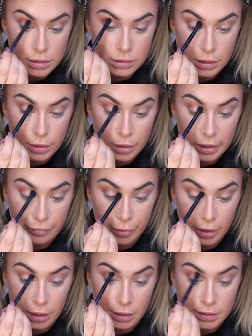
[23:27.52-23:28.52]
So you kind of
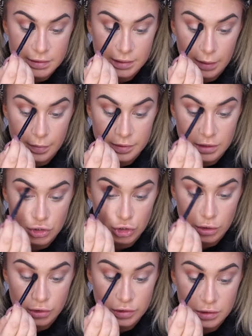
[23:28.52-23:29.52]
put it in the same
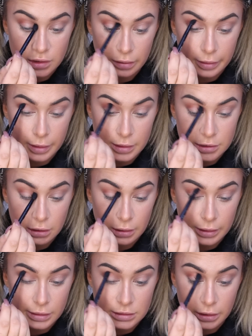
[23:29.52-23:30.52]
position, just a tiny,
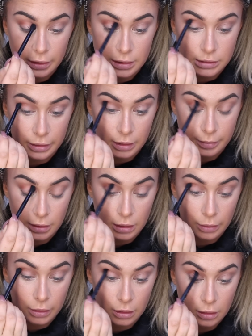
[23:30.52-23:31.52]
tiny, tiny, tiny bit
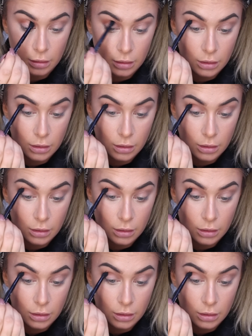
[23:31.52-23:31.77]
lower.